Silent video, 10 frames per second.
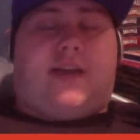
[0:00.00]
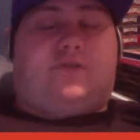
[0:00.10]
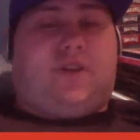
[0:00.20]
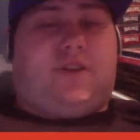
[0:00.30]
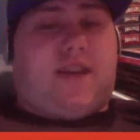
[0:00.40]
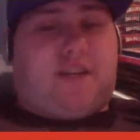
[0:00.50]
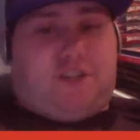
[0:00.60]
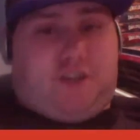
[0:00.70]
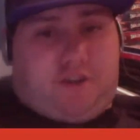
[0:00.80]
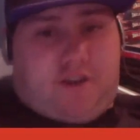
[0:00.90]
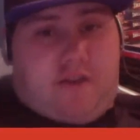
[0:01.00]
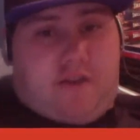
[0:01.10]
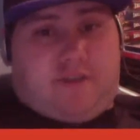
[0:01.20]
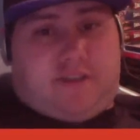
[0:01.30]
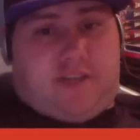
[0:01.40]
next year they're not
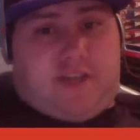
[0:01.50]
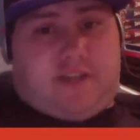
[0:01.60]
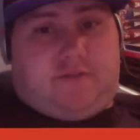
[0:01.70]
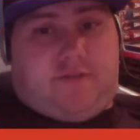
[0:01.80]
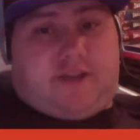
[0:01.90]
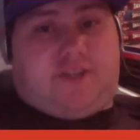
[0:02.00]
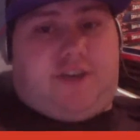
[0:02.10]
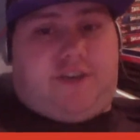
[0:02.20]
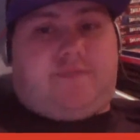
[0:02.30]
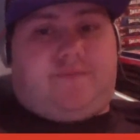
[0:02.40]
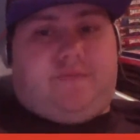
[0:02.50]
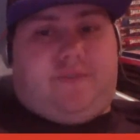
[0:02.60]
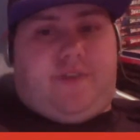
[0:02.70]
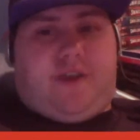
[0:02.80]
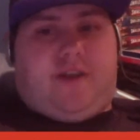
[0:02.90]
releasing it until next year.
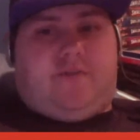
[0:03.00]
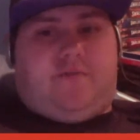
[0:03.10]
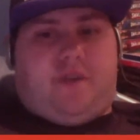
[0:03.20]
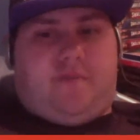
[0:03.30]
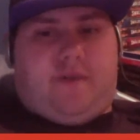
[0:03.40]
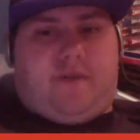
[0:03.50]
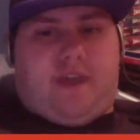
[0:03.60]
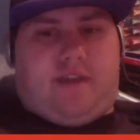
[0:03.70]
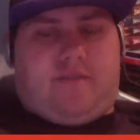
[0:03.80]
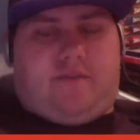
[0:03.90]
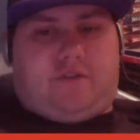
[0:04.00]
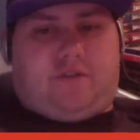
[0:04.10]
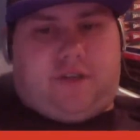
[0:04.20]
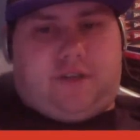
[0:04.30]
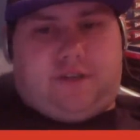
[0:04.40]
The one about the
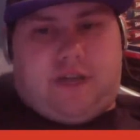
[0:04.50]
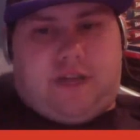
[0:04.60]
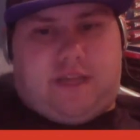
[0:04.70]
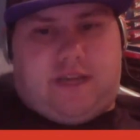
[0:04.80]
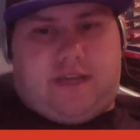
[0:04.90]
anniversary, I think.